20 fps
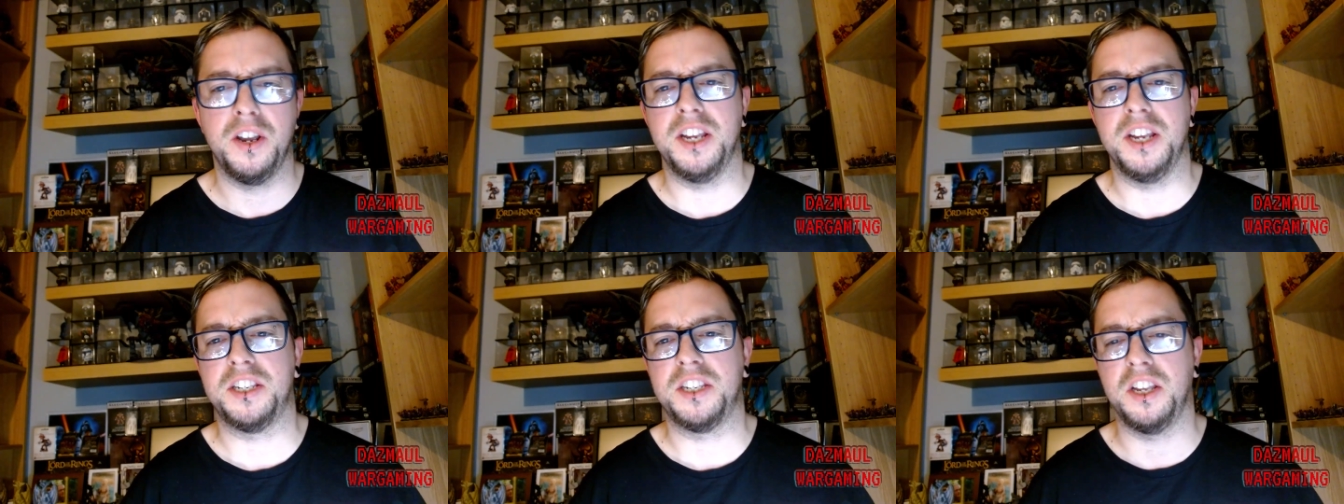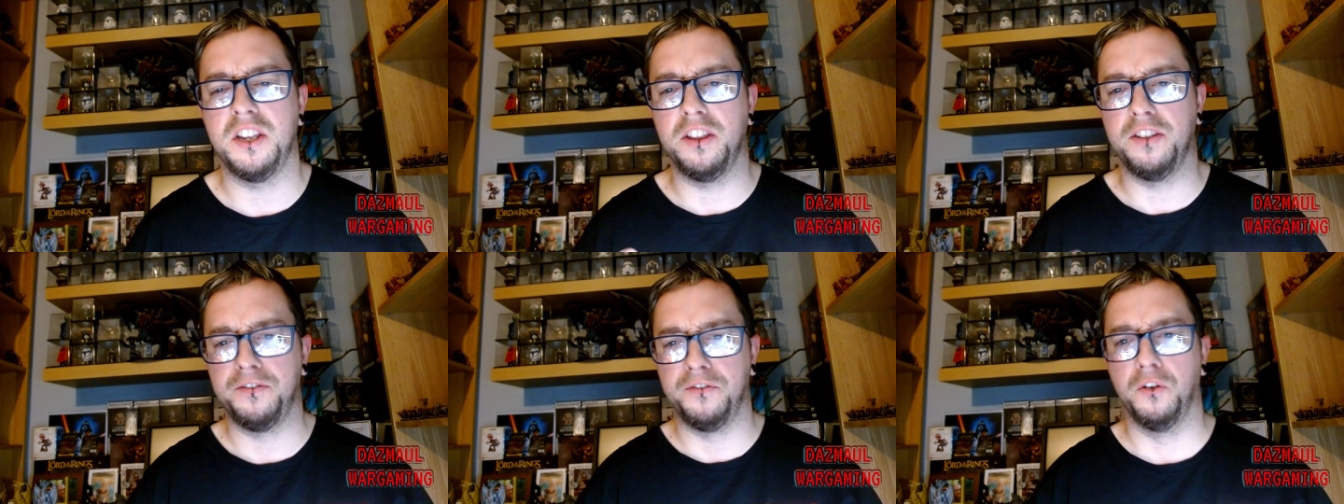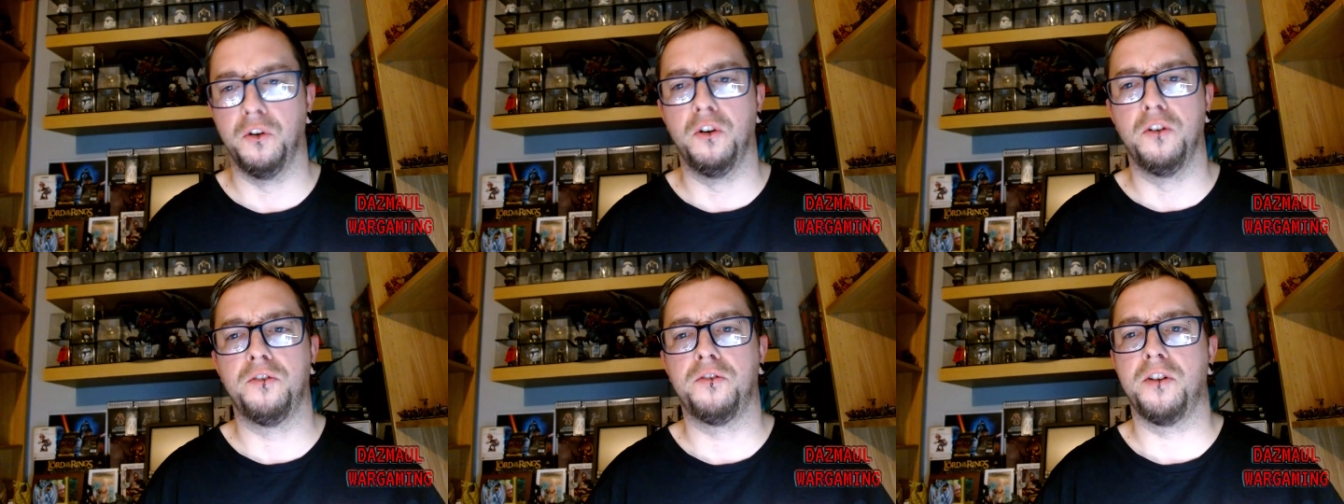It's at the
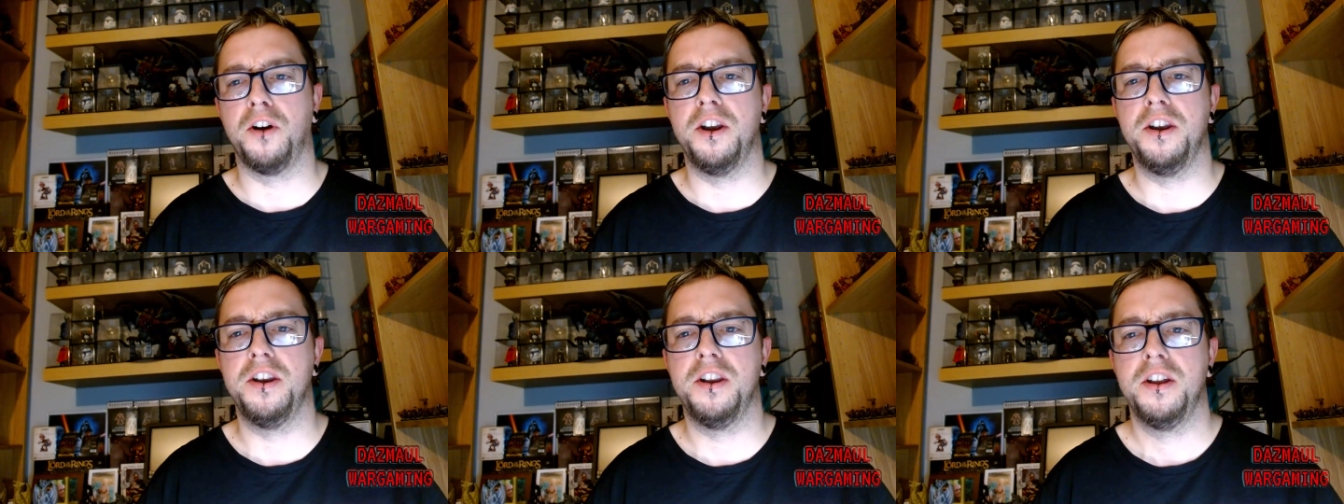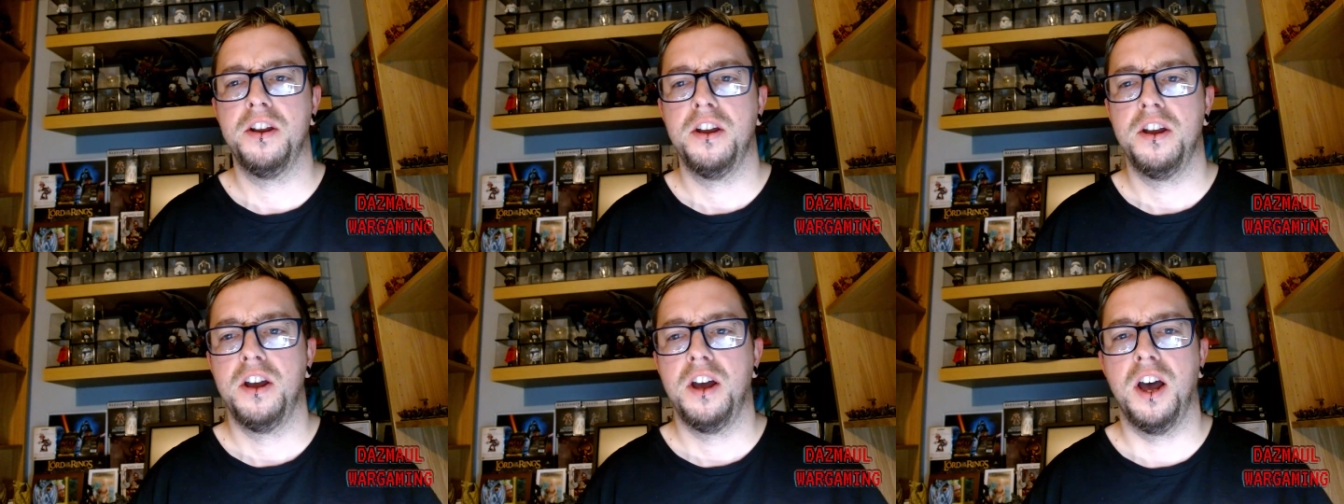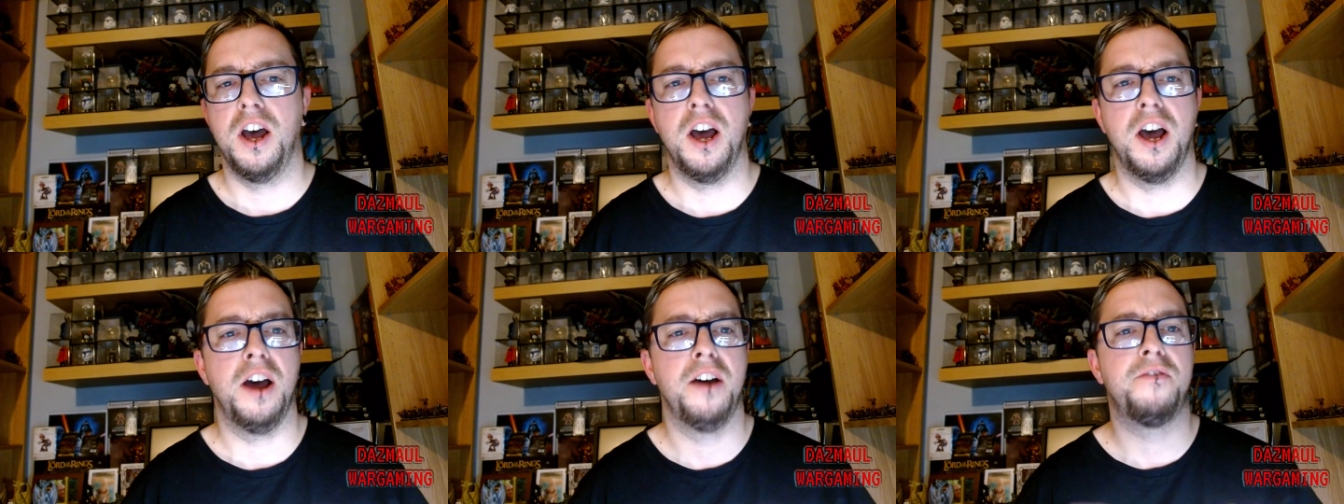forefront,
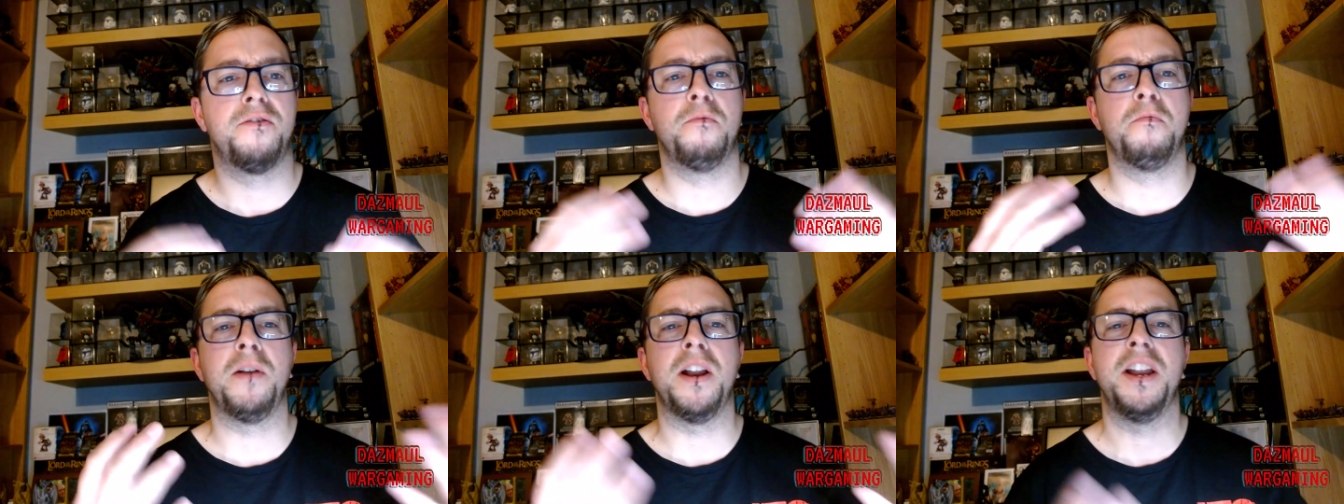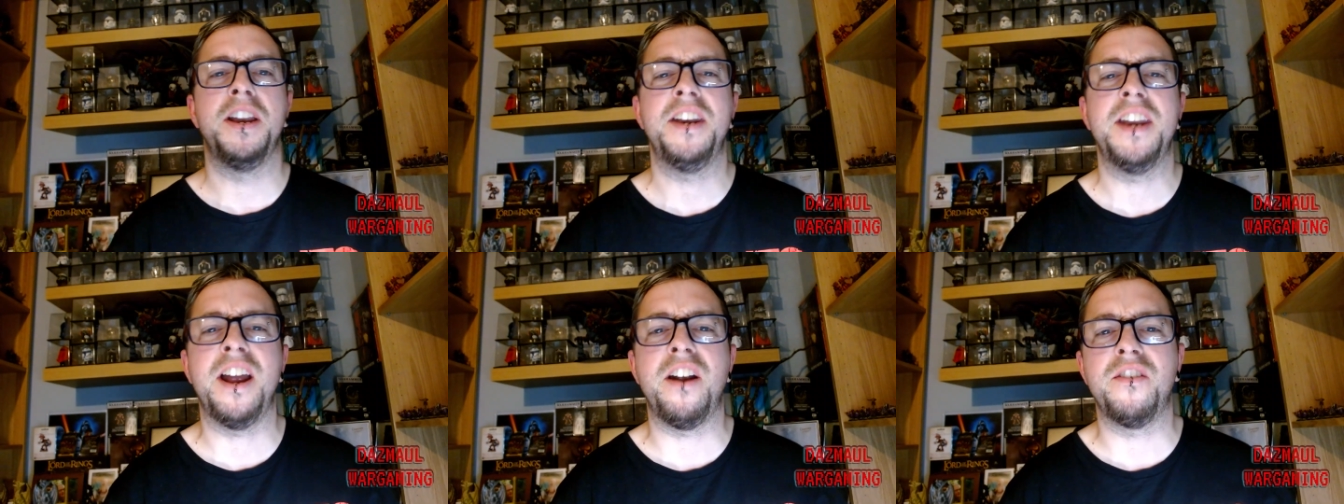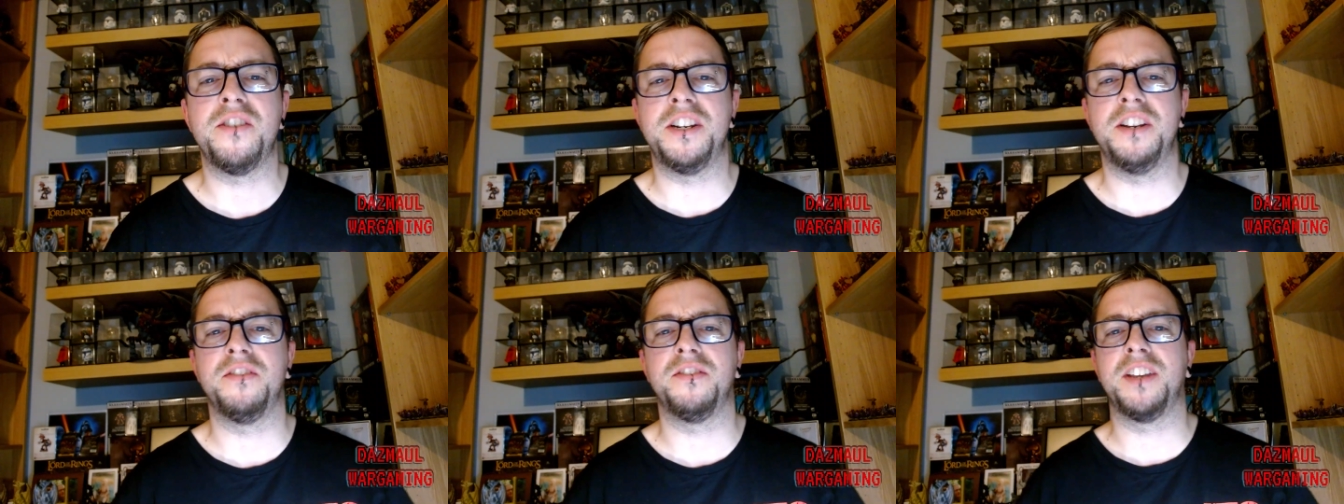from playing
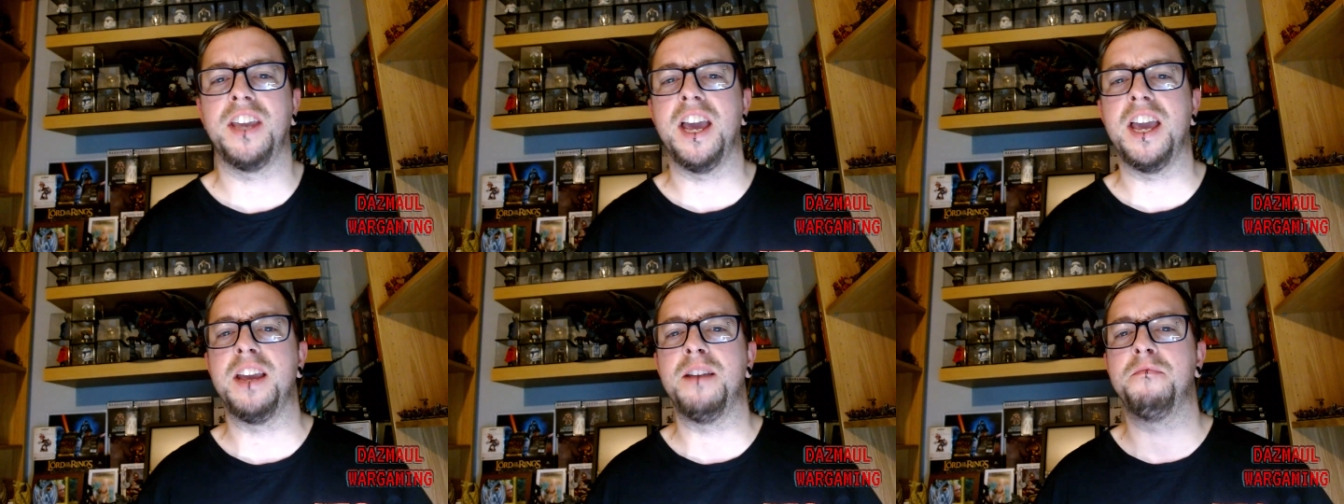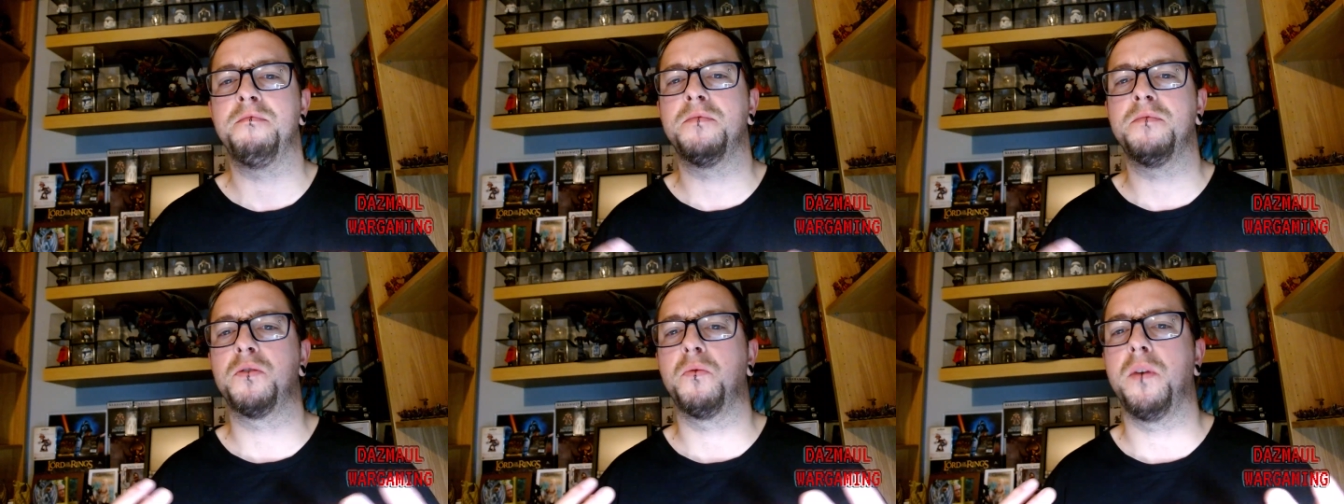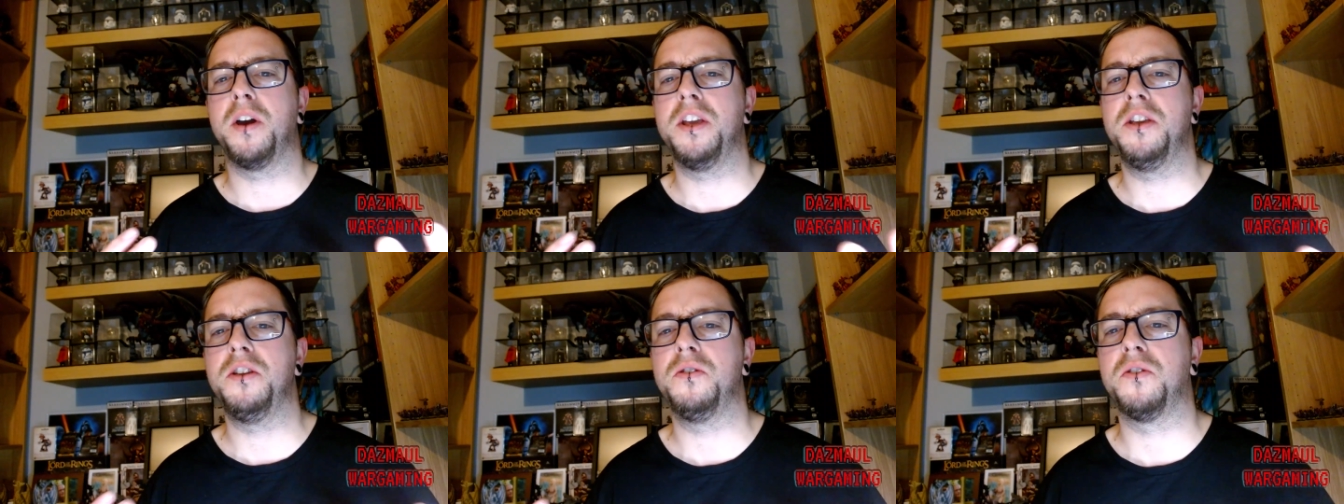narrative games
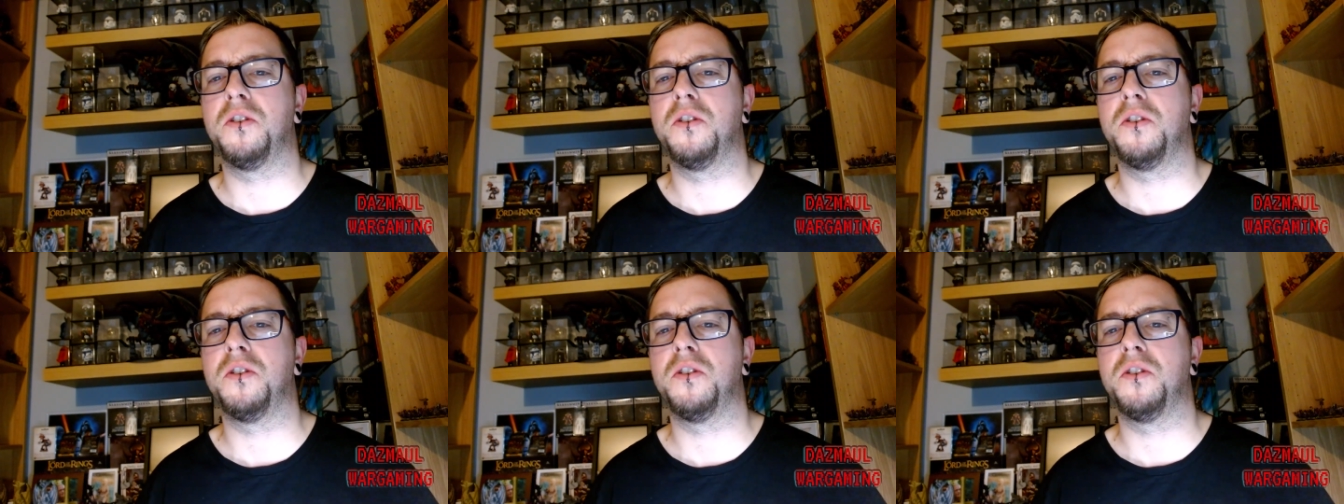where you